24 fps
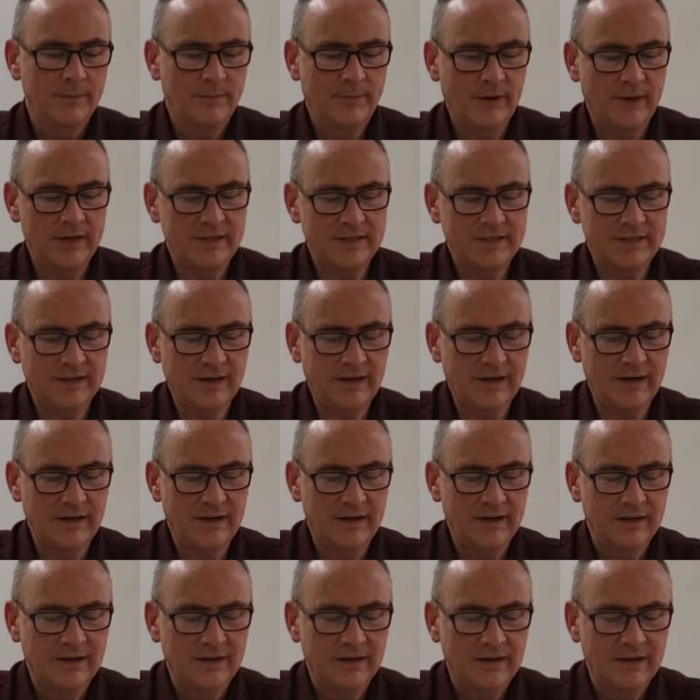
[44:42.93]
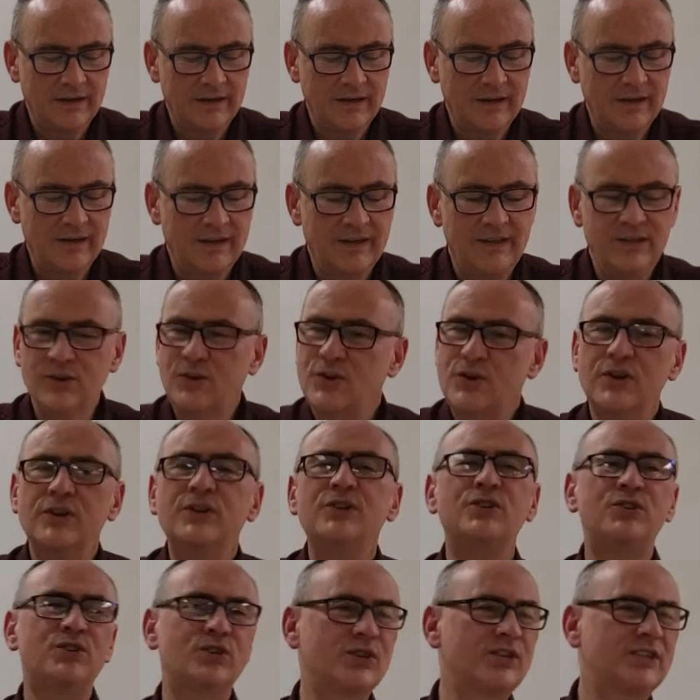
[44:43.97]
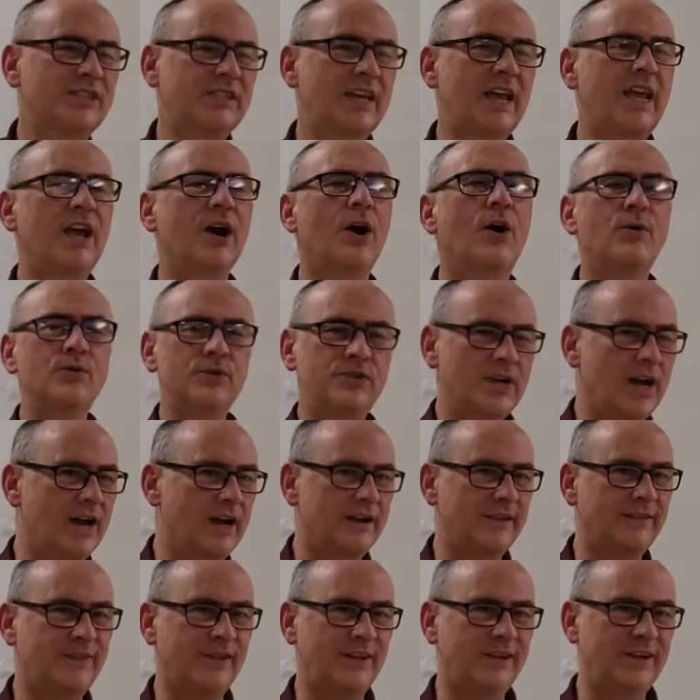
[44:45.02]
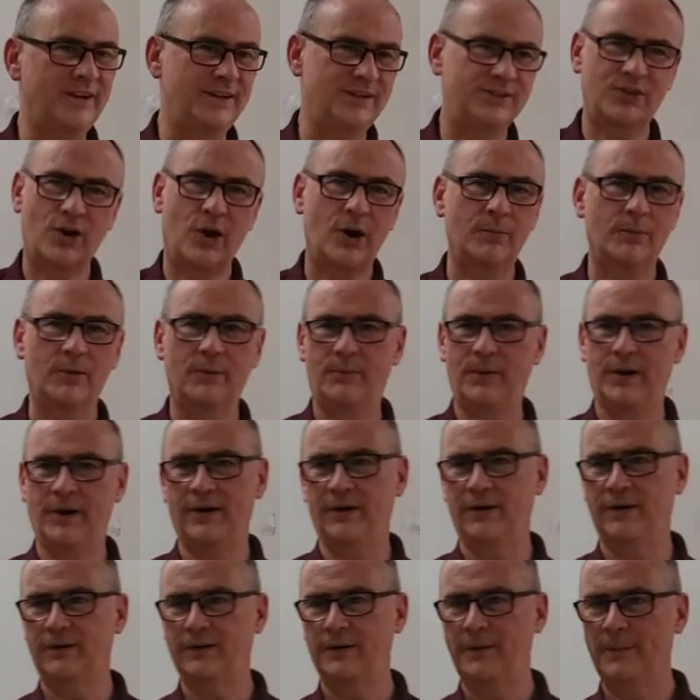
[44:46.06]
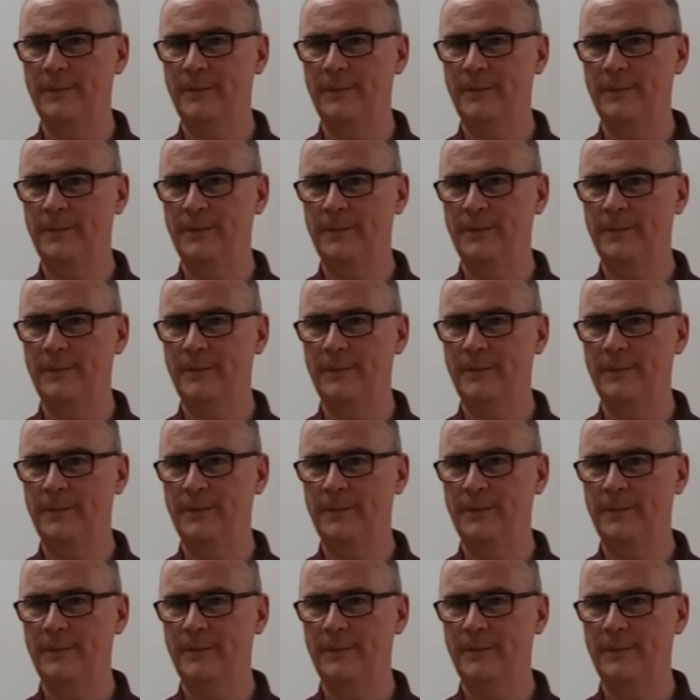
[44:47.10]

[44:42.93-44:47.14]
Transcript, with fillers: but uh, you couldn't just say, "Oh, Jonathan and his armor bearer."